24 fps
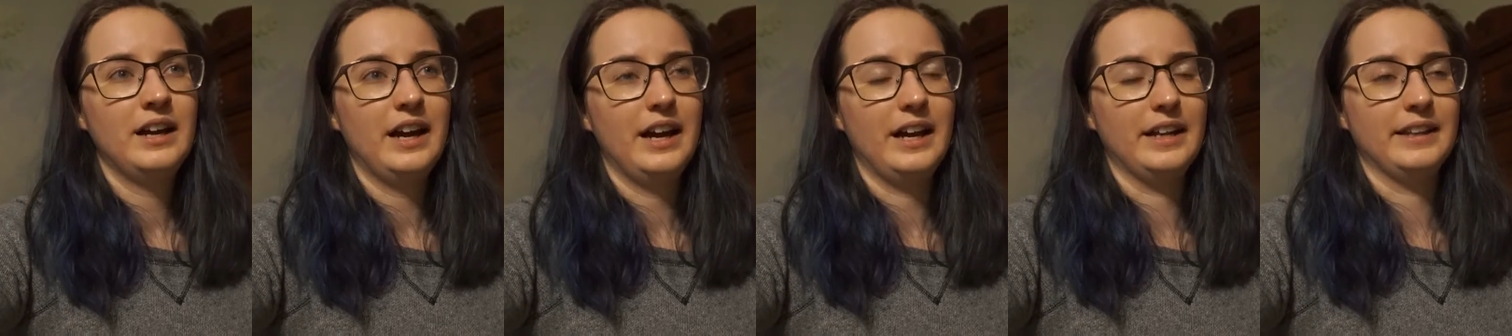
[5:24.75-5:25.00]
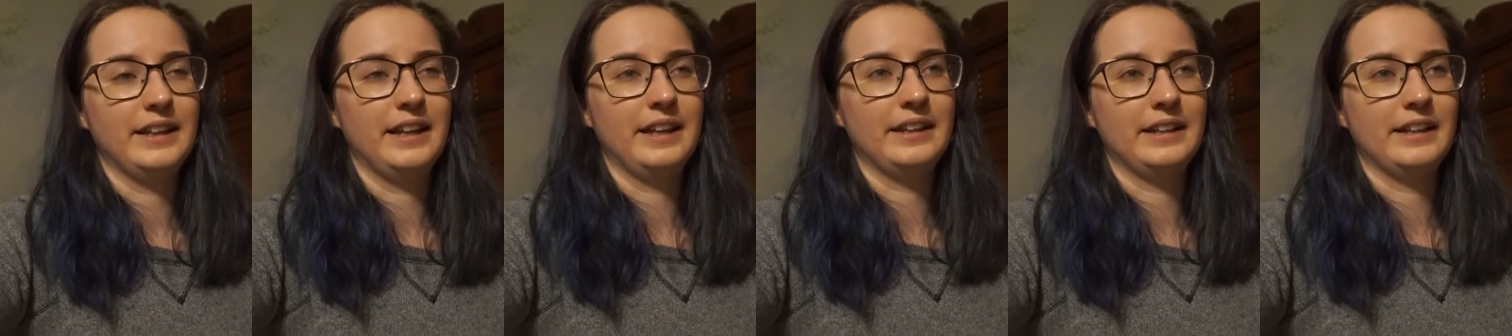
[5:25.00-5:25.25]

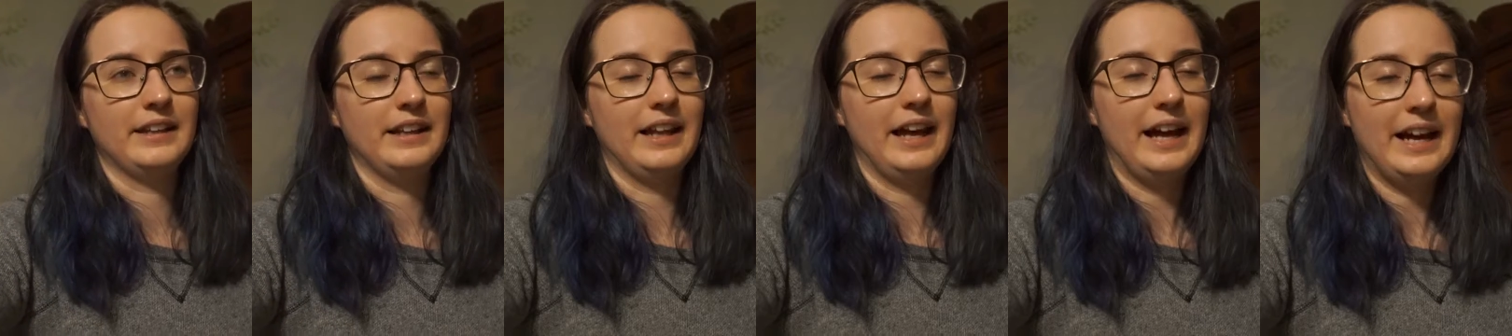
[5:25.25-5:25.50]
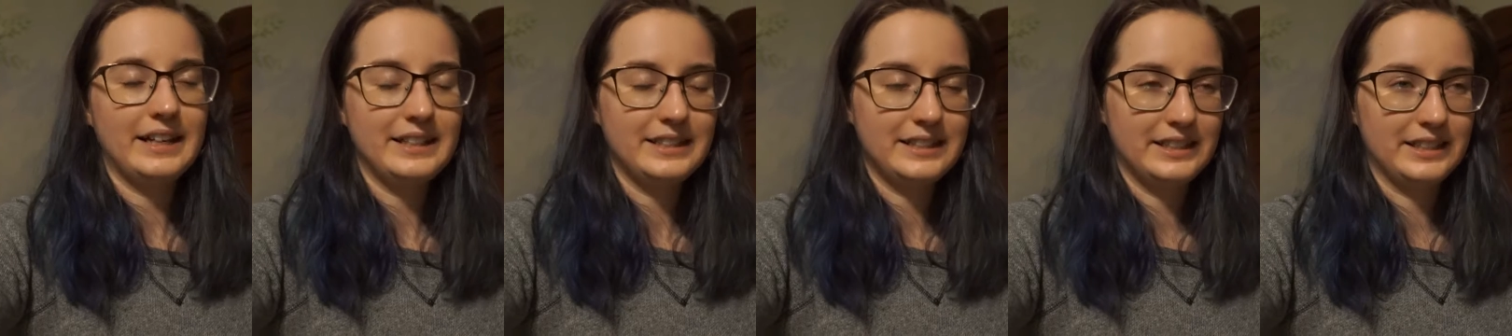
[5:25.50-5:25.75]
And then the
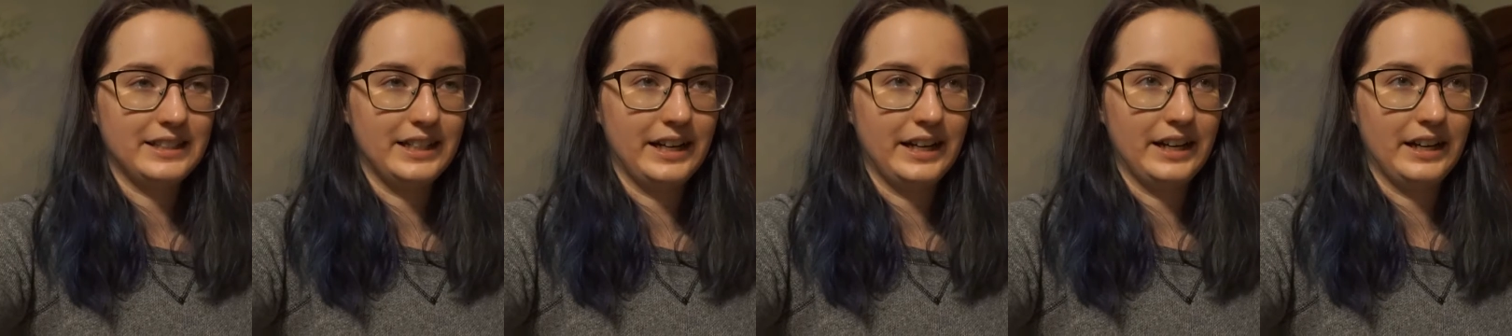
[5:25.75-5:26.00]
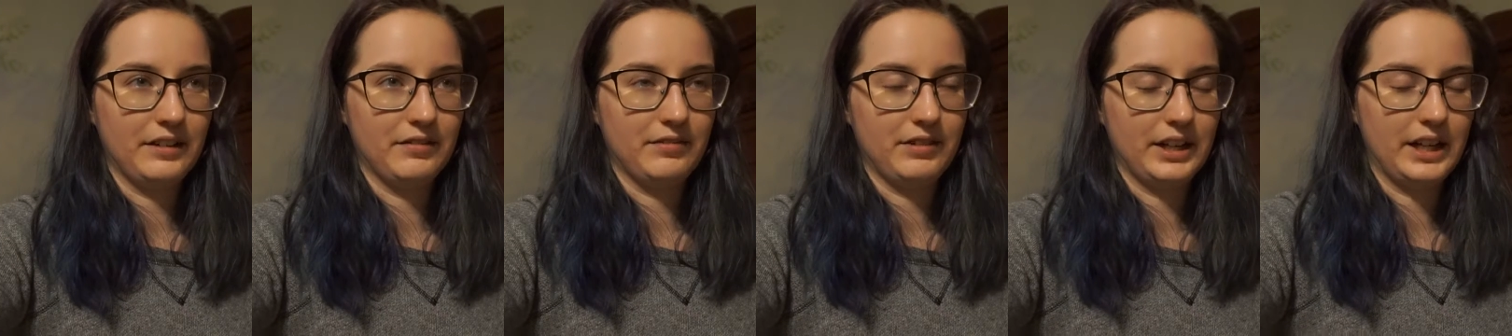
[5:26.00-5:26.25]
last
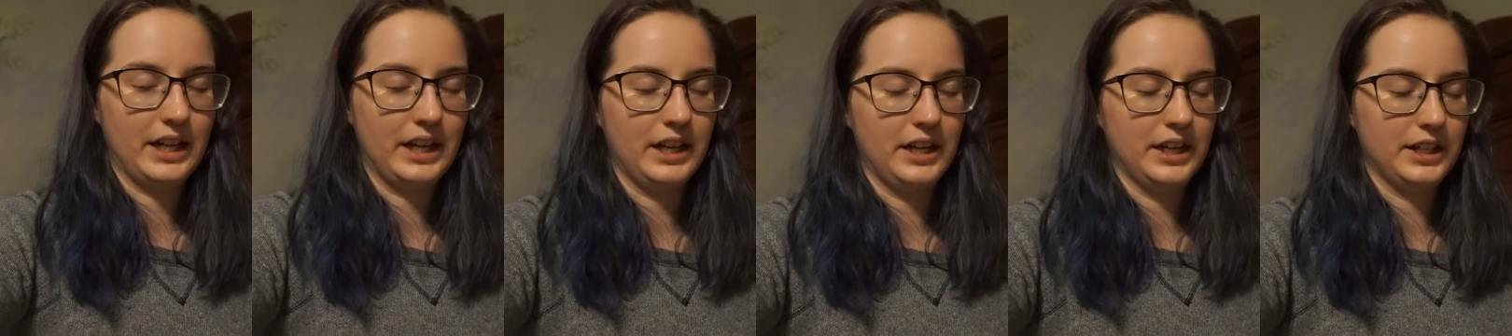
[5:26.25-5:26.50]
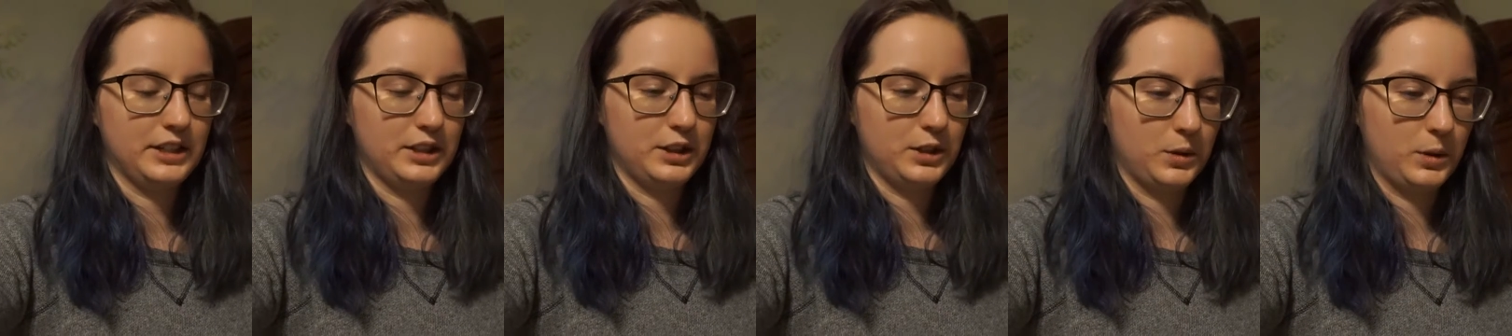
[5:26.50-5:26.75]
thing, if I can
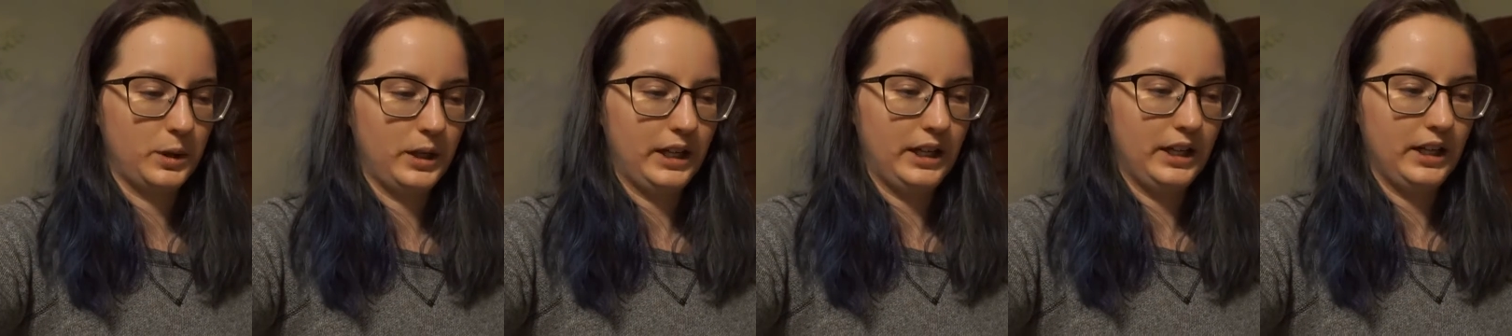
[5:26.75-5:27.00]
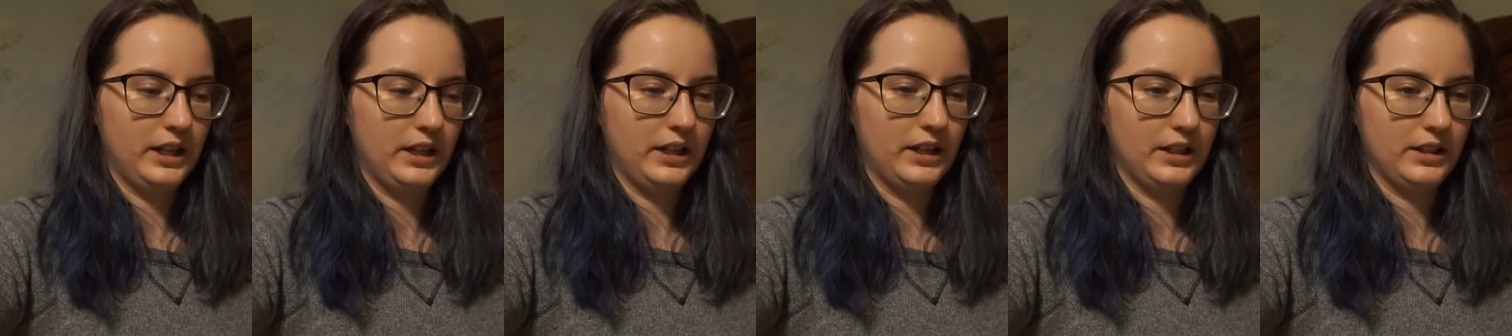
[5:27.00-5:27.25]
get to
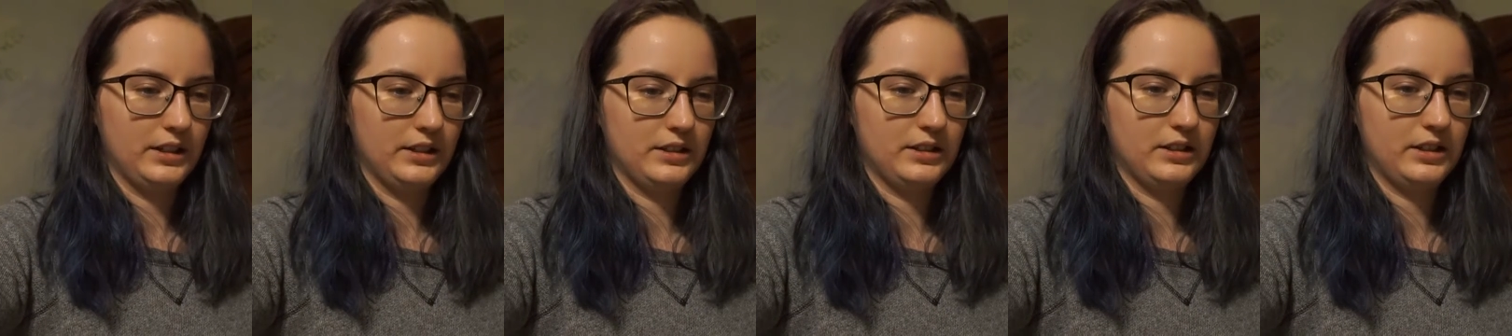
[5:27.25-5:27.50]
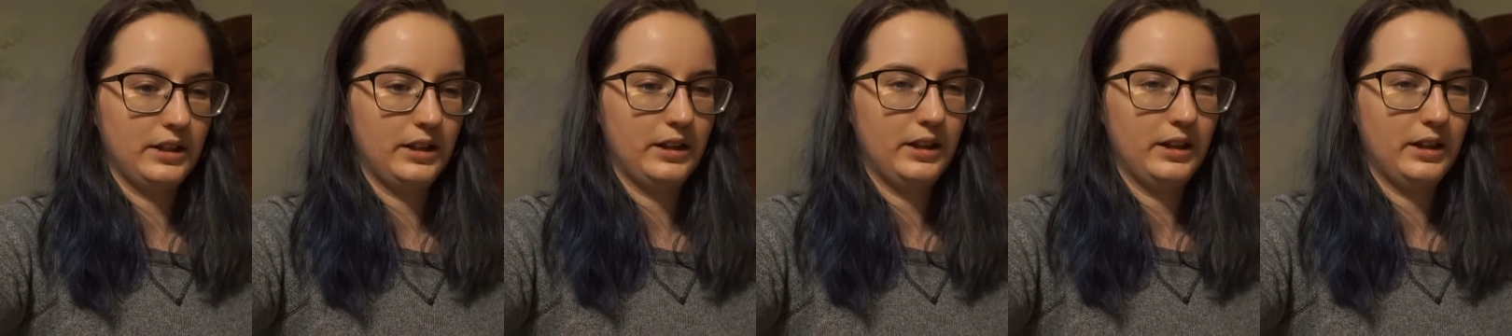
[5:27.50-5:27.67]
it, is